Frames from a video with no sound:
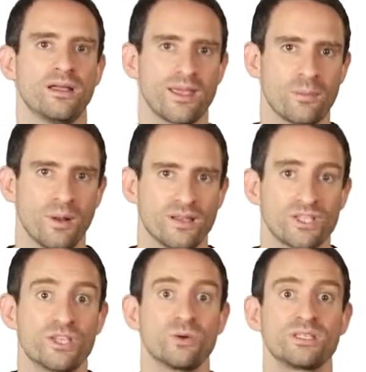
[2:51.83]
They apply
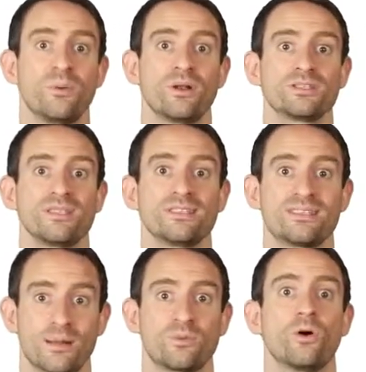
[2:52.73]
security policies,
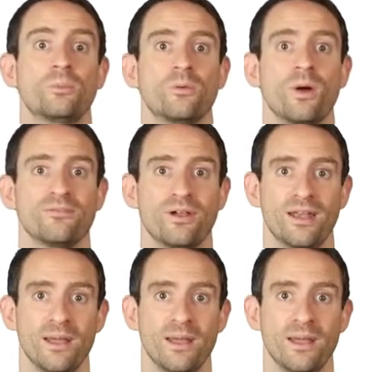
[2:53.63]
set up corporate Wi-Fi